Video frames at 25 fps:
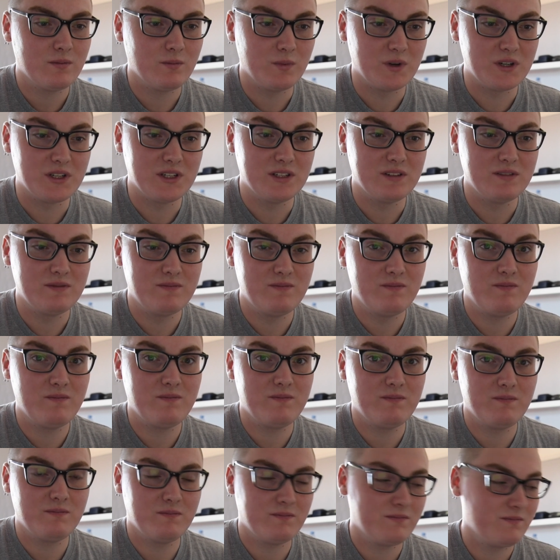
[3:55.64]
which
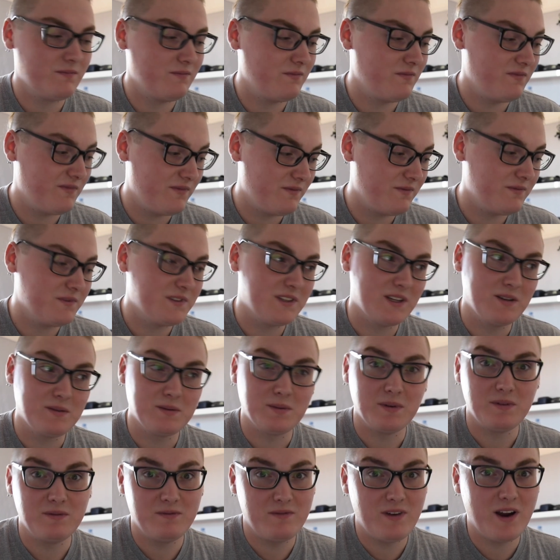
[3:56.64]

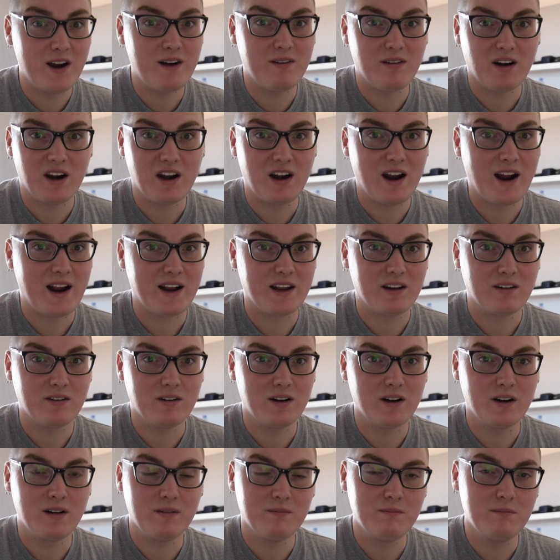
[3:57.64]
seems to be very
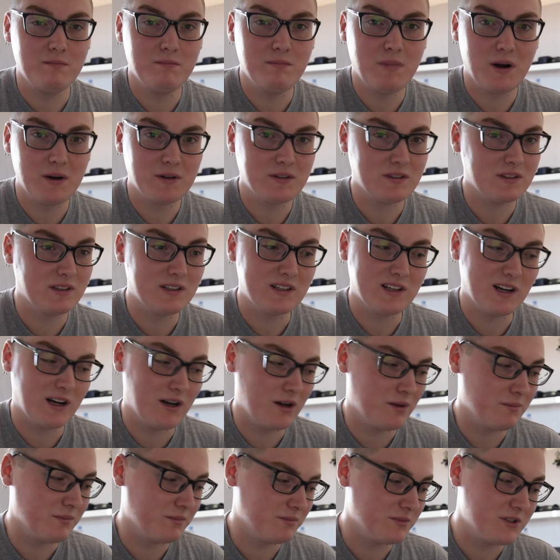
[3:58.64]
accurate. Most of the
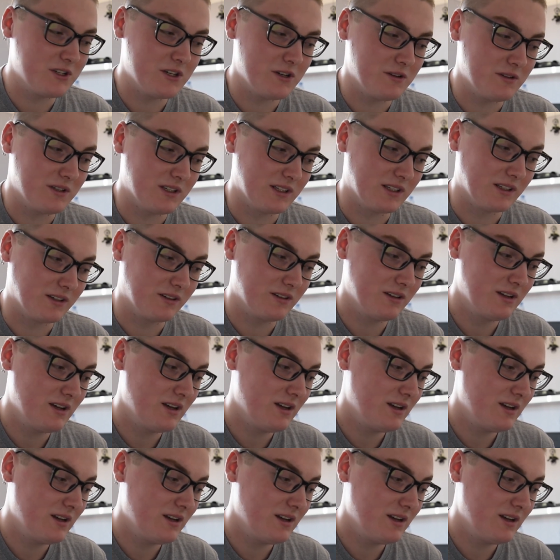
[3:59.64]
time I'm shooting